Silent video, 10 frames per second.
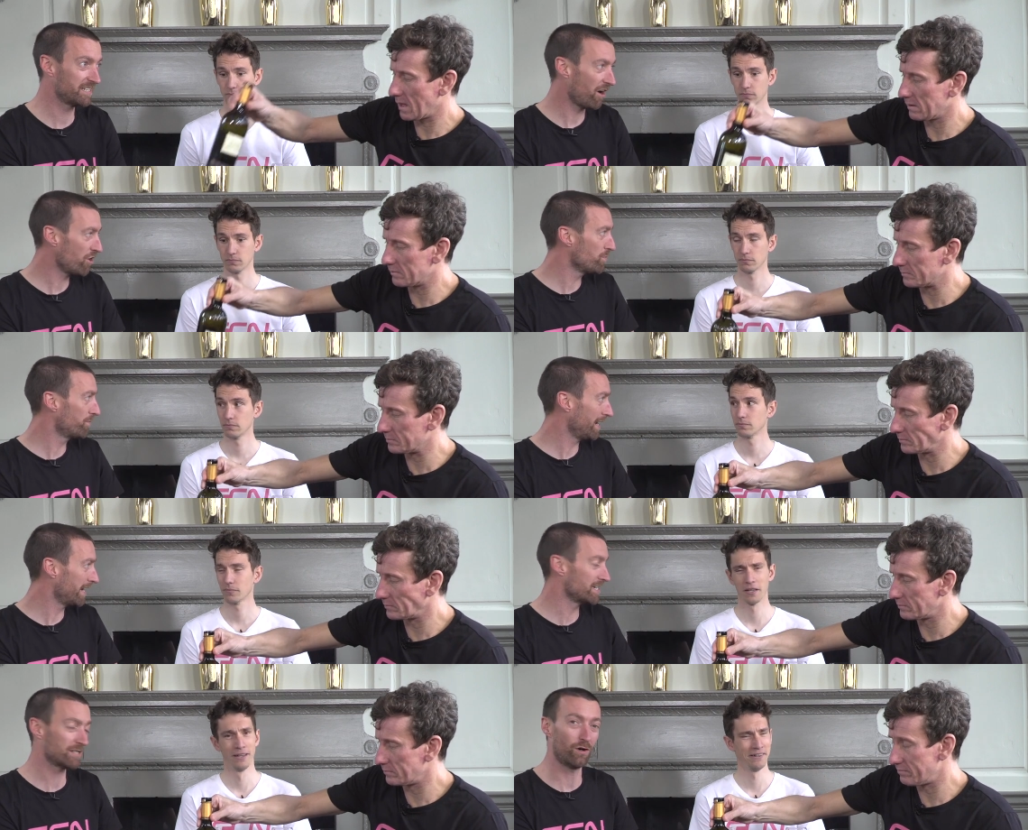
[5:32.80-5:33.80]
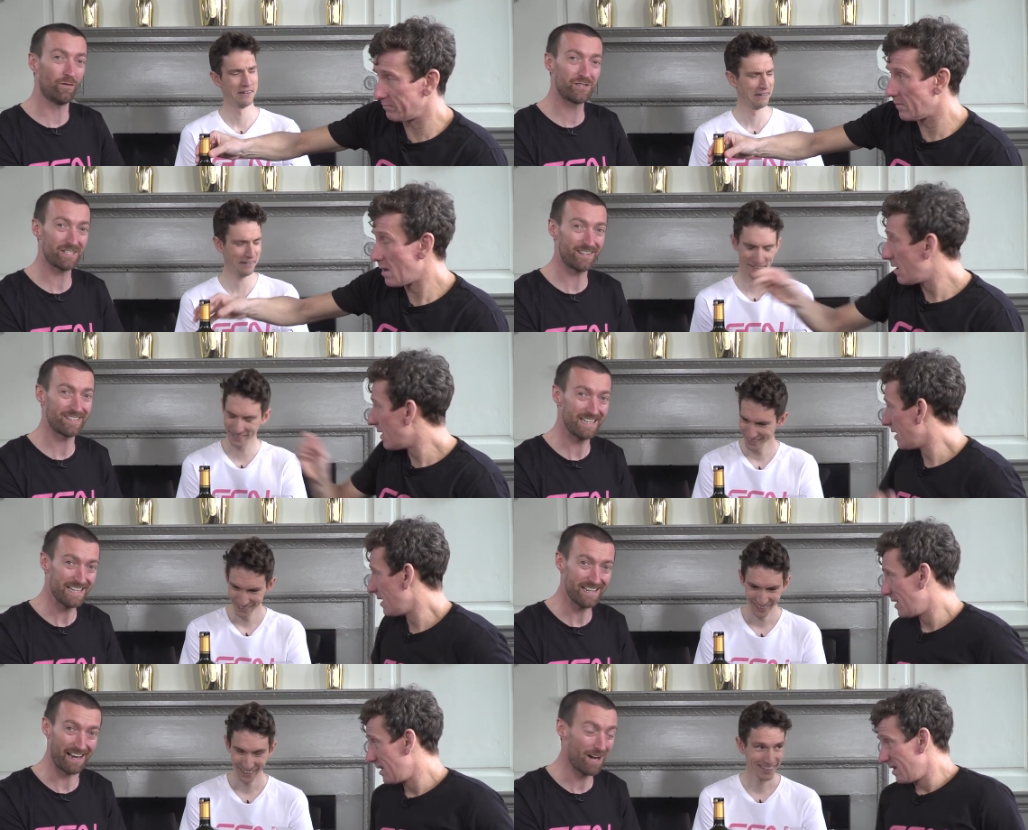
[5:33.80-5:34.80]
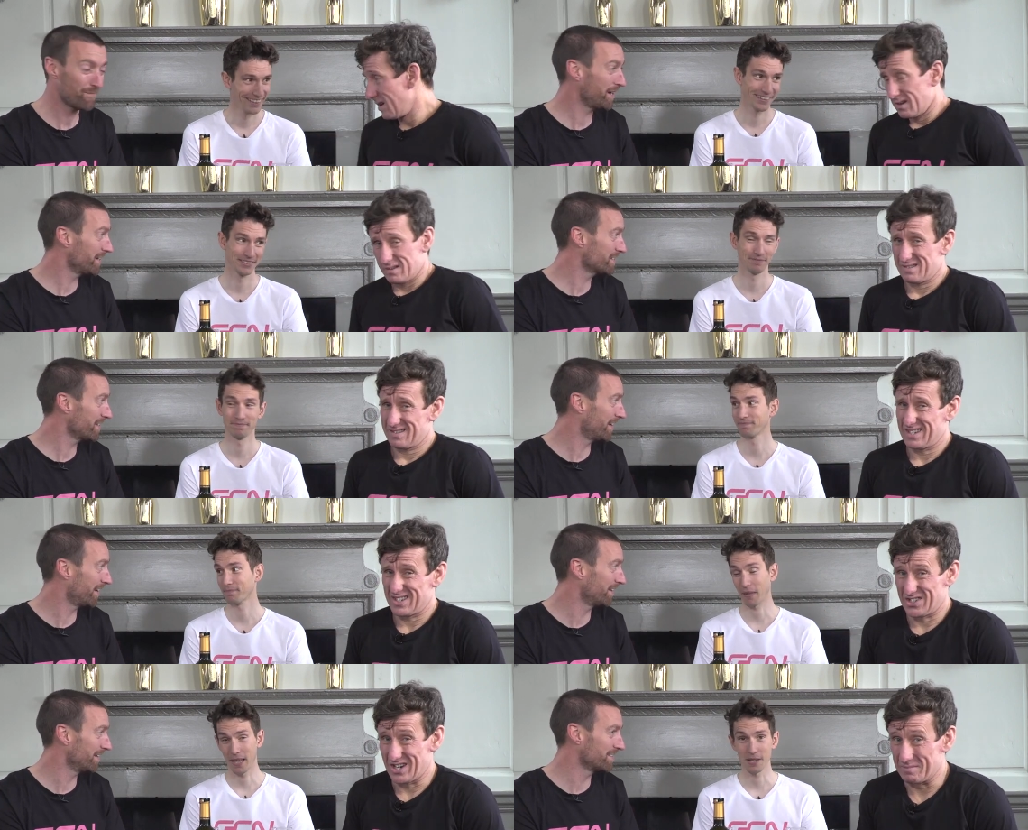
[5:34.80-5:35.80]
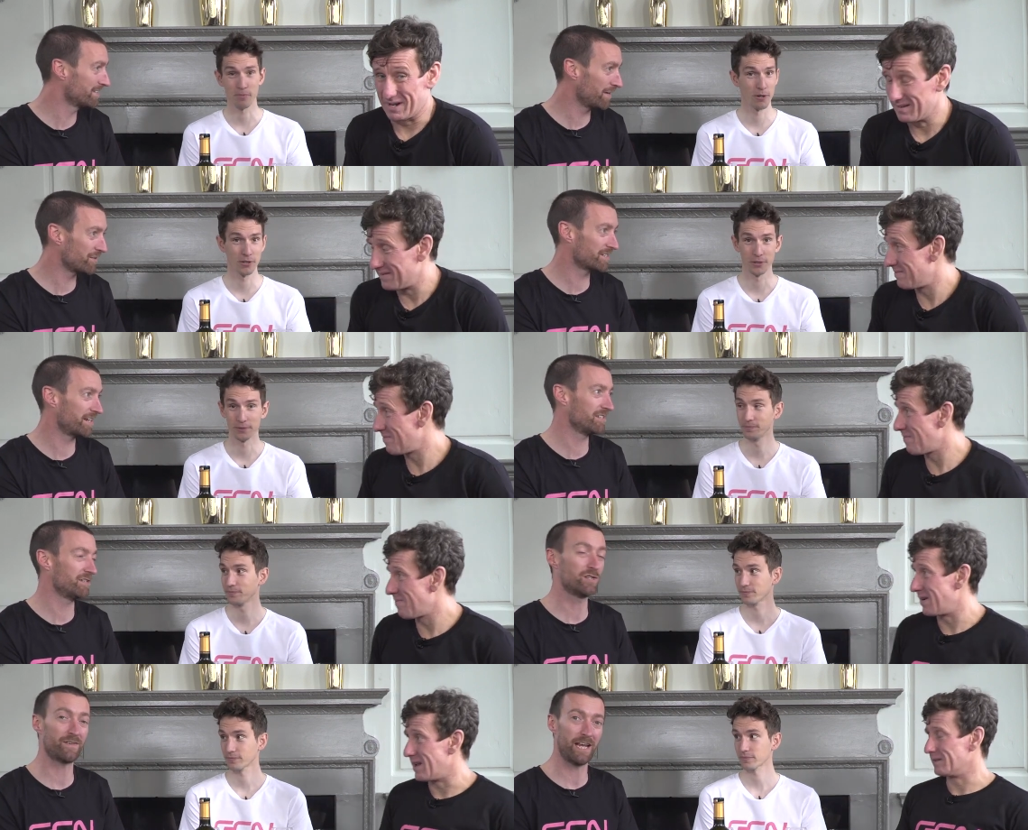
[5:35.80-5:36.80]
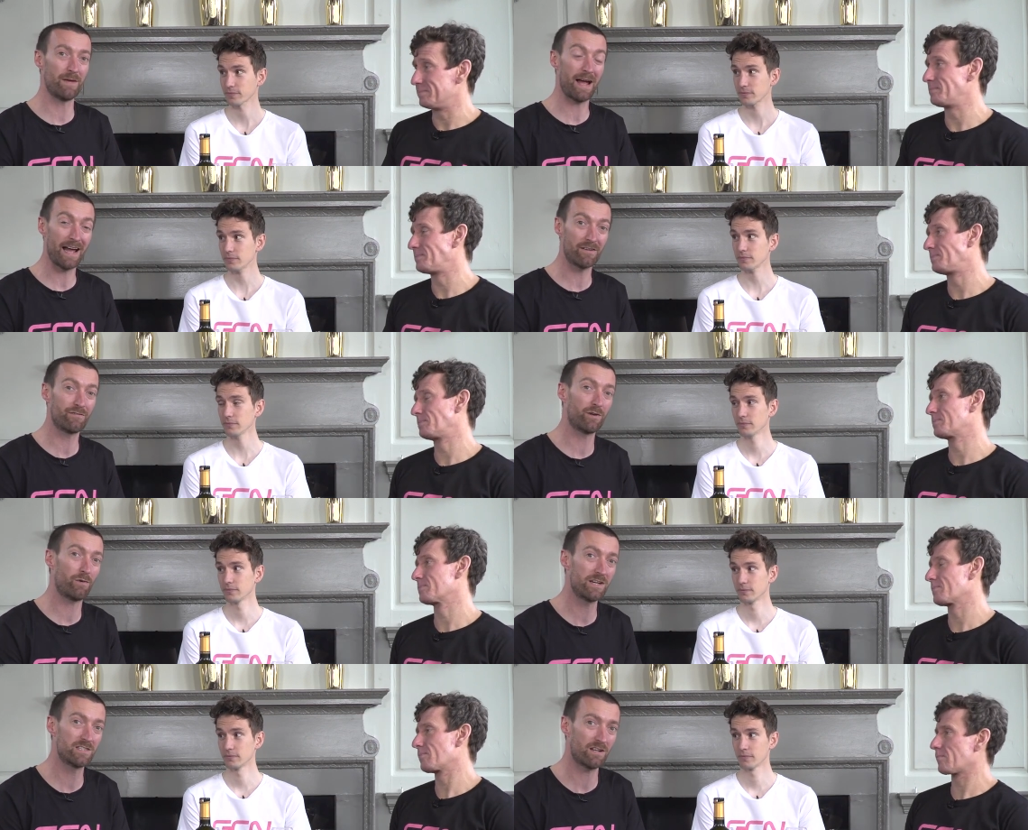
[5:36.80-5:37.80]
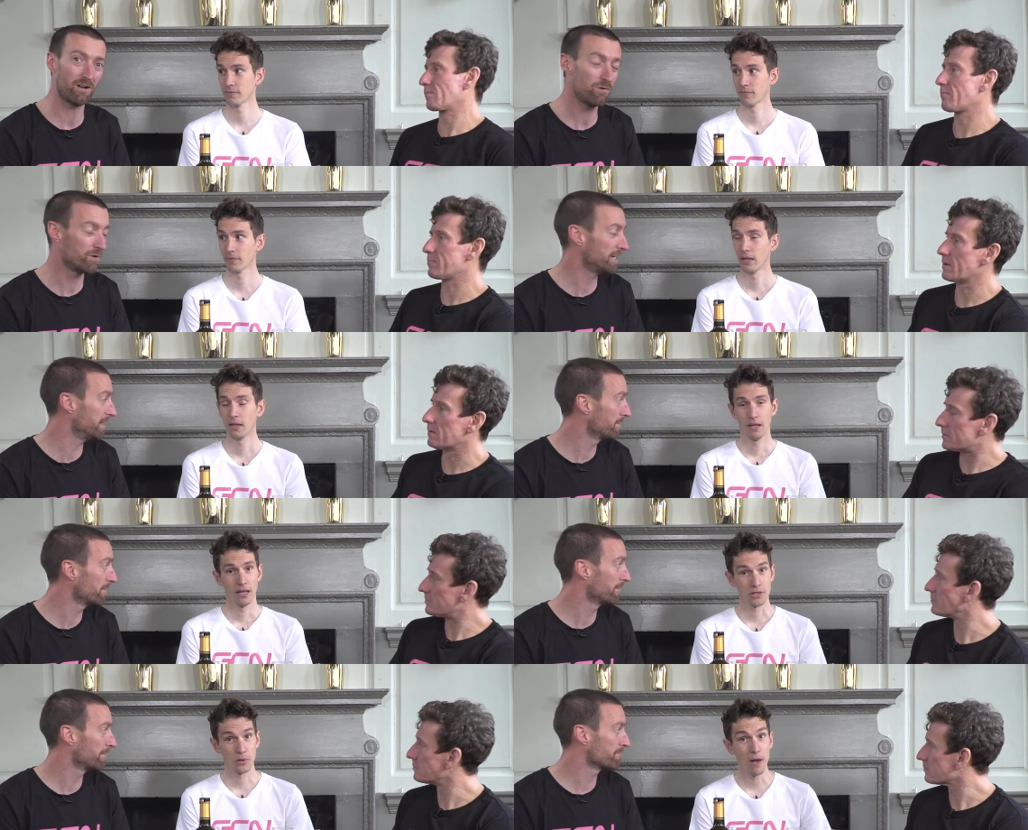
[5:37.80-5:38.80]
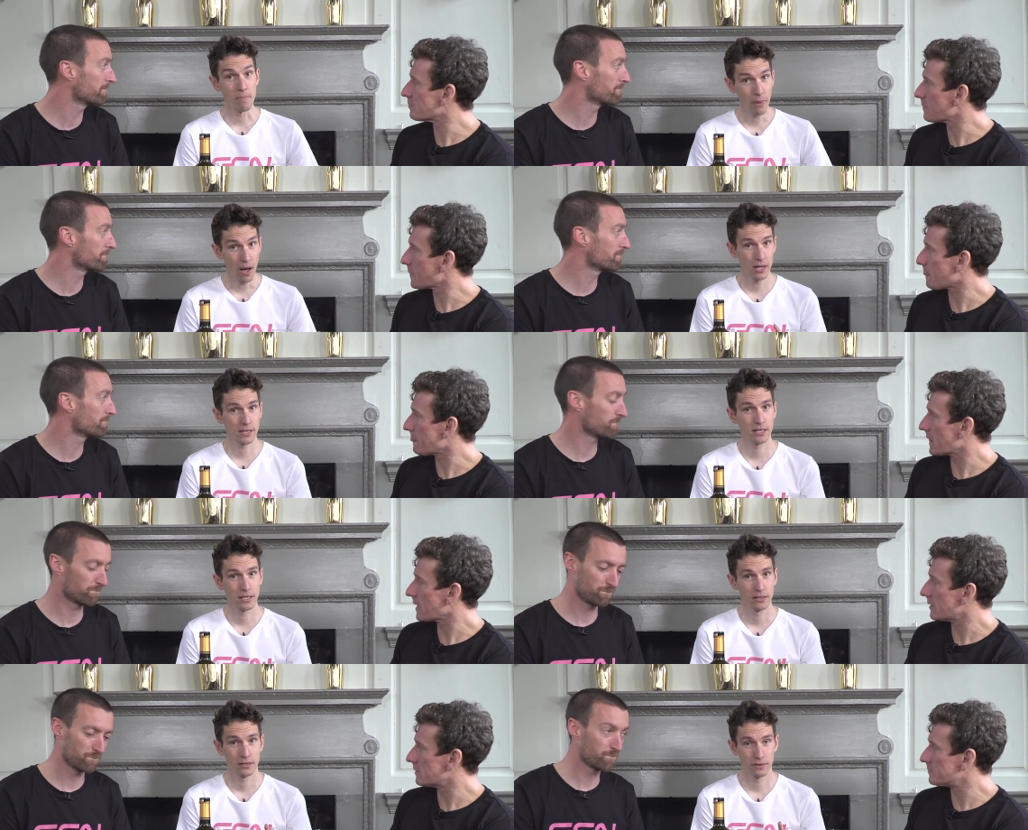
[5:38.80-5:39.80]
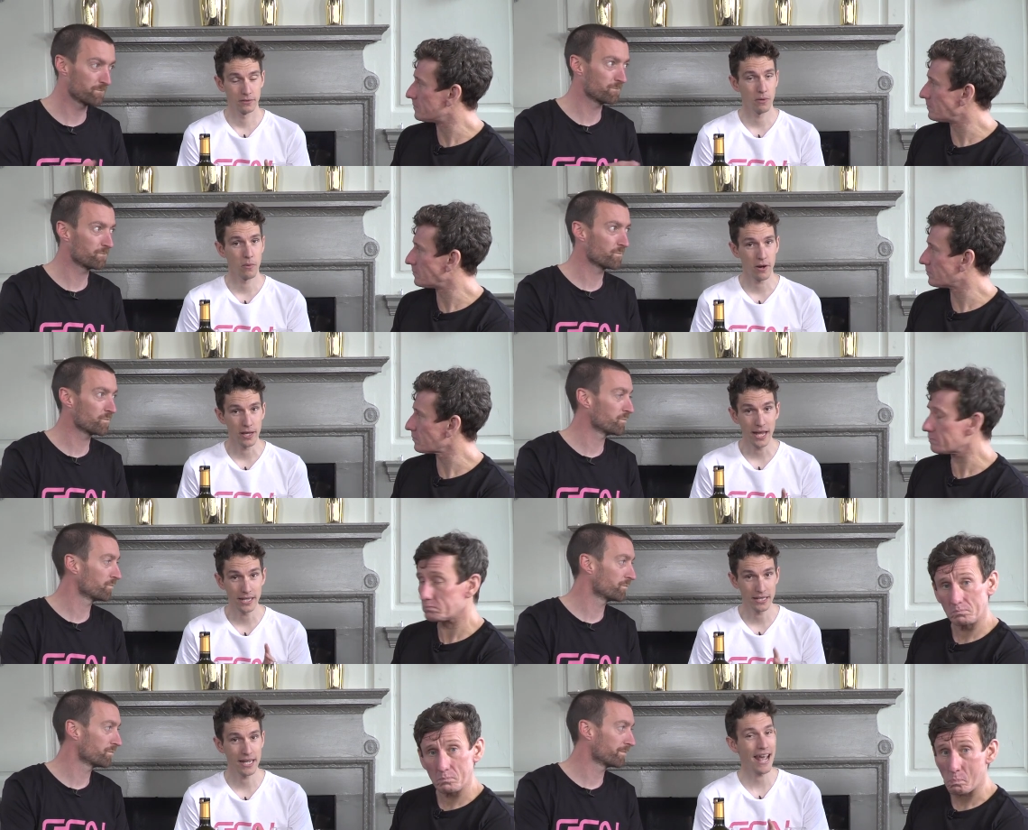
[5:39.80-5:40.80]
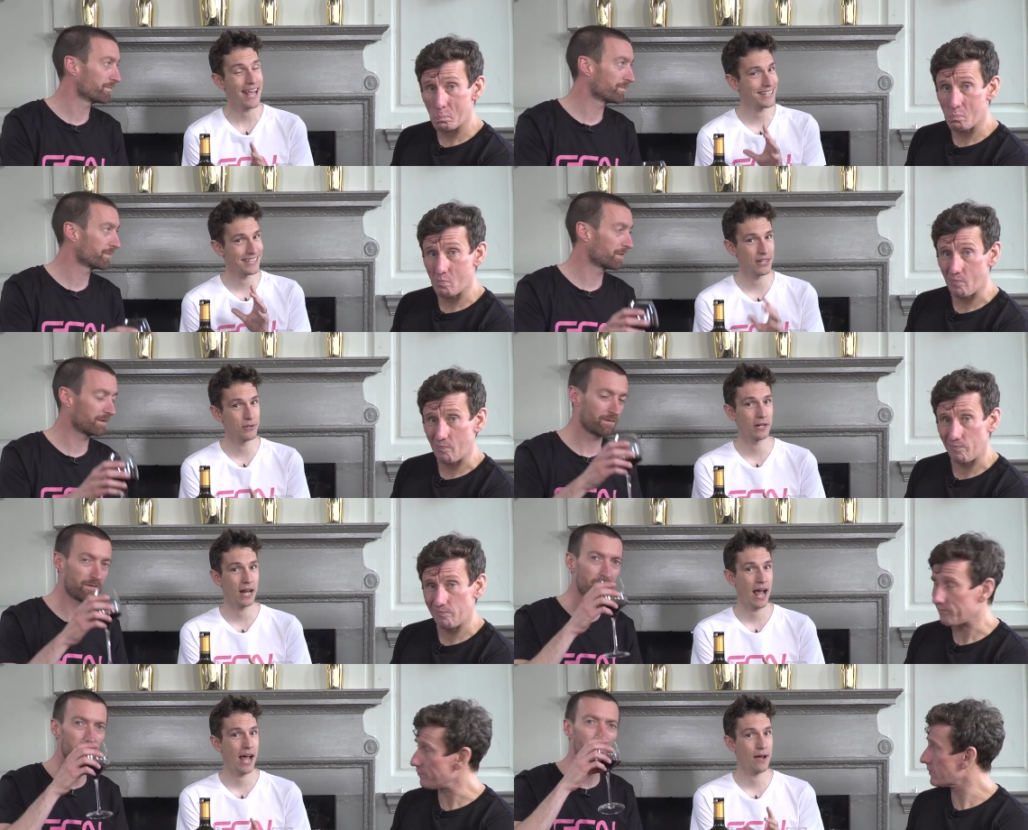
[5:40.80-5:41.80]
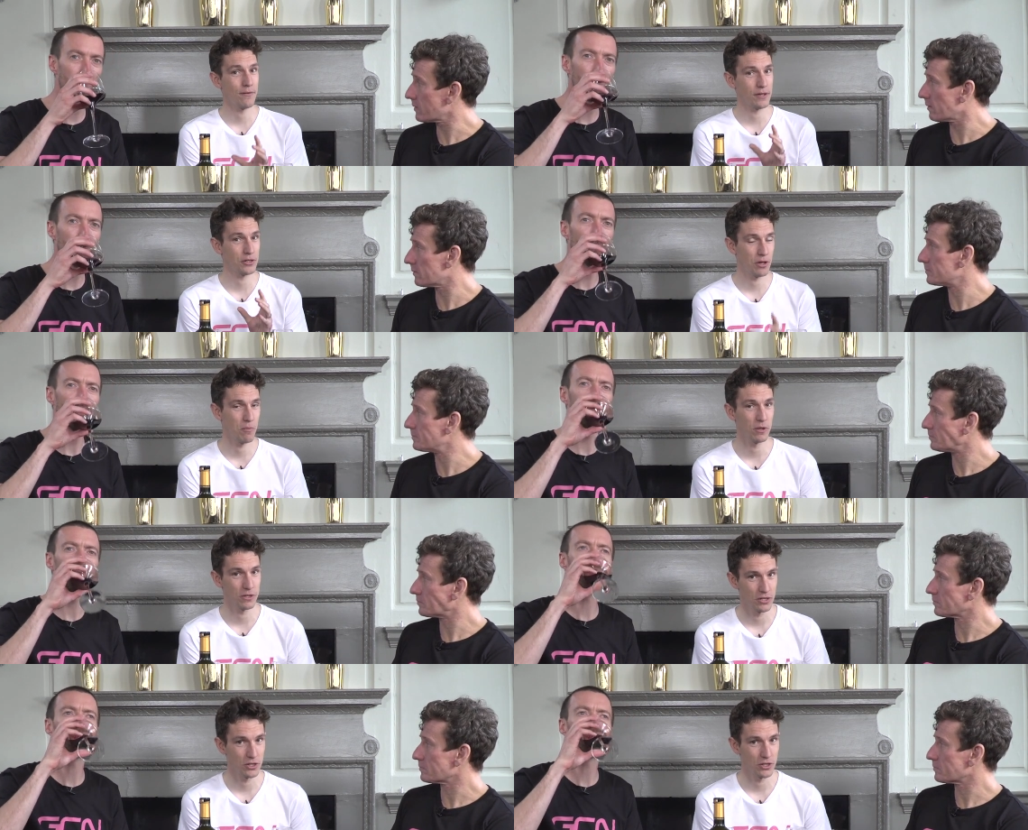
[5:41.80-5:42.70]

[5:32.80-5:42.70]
Speaker 1: his home place of Sardinia. How bad is that? It's, well, it's devastating news no. for him and for the race as a whole. Oh, really?
Speaker 2: That's right. But don't worry, Italy is still going to have someone to